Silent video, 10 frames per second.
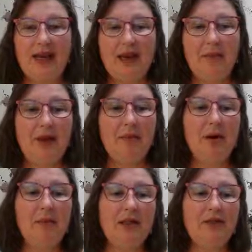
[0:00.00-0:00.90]
that can be a
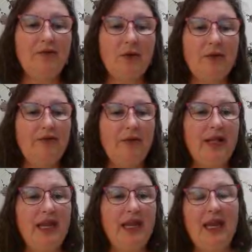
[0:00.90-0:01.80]
bonus. Florida
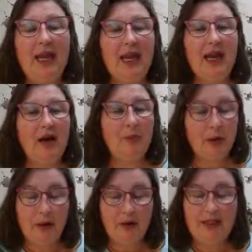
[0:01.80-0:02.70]
Friendly
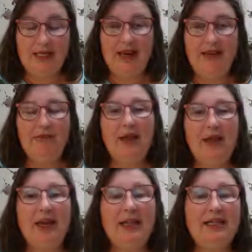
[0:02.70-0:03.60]
promotes native
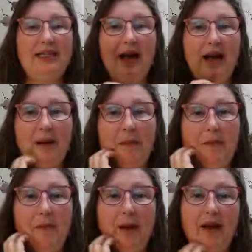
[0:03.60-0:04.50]
plants,
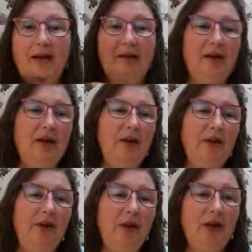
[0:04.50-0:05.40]
but
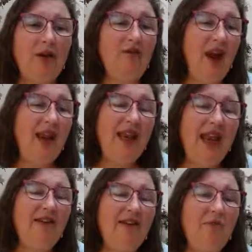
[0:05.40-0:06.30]
if you can find
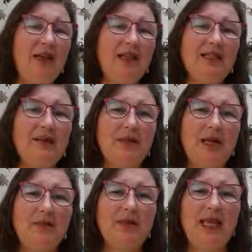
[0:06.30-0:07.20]
native plants,
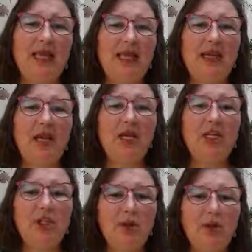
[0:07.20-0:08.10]
sometimes they can
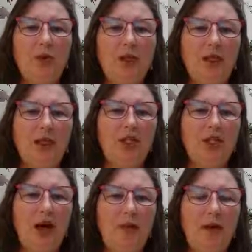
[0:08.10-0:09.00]
do a really good
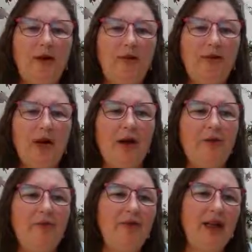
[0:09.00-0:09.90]
job of
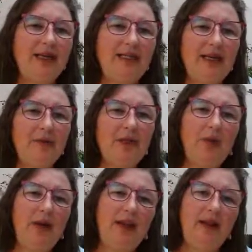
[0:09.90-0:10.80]
flexing
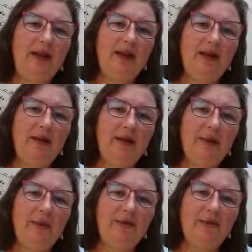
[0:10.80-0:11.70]
between the
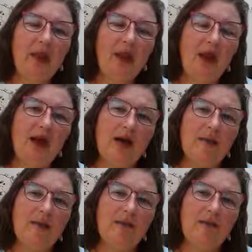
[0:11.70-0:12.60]

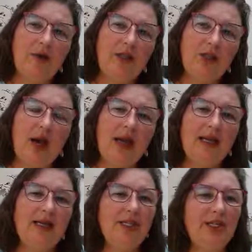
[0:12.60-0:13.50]
really dry
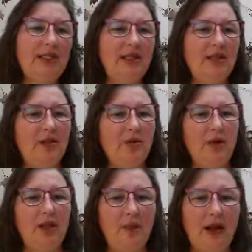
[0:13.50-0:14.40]
conditions and then the
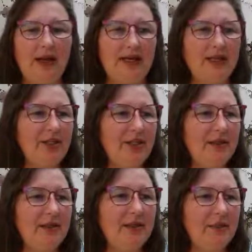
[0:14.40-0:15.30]
really wet
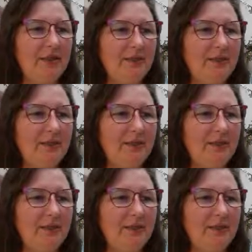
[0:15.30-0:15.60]
conditions.